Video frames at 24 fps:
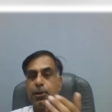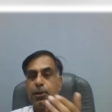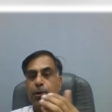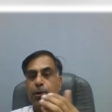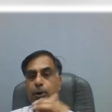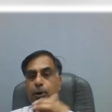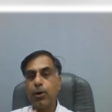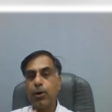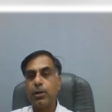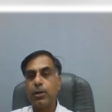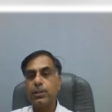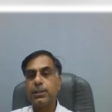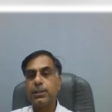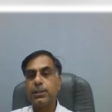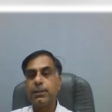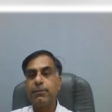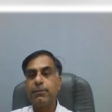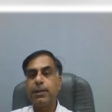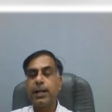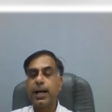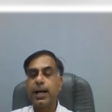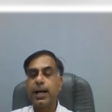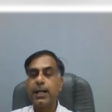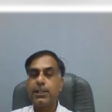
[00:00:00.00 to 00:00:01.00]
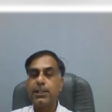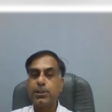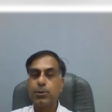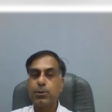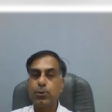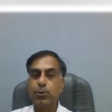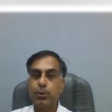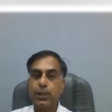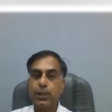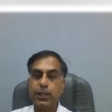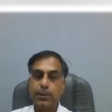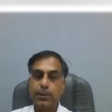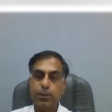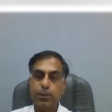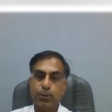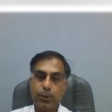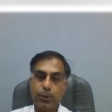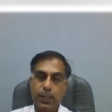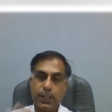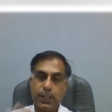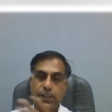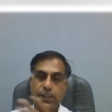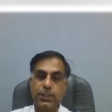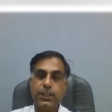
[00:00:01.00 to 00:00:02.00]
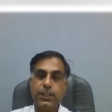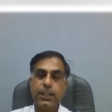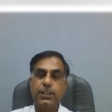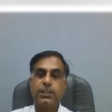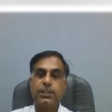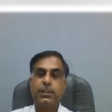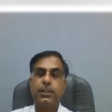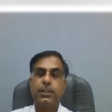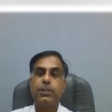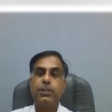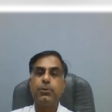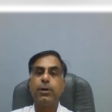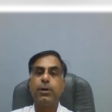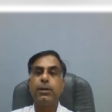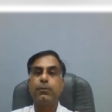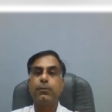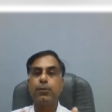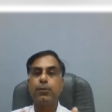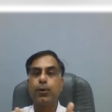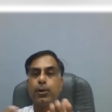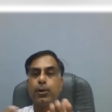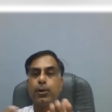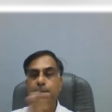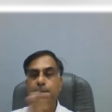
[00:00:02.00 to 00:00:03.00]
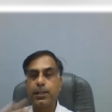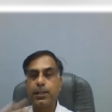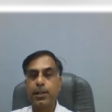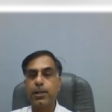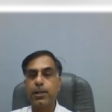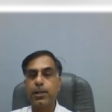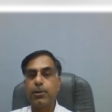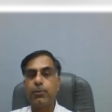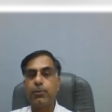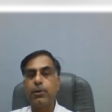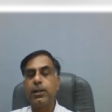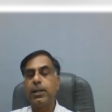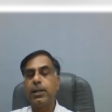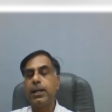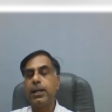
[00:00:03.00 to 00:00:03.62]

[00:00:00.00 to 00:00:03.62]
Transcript: or they will ask you that look in GST you had following turnover